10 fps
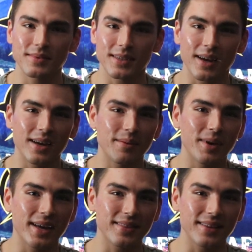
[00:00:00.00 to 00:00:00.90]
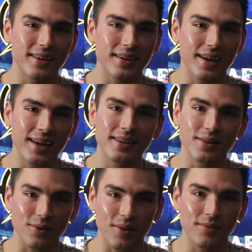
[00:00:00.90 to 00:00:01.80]
time at the end
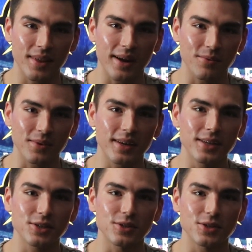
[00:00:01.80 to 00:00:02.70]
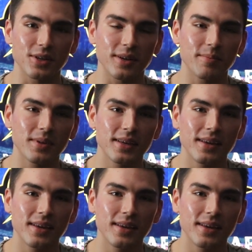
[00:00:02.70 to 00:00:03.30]
of that relationship,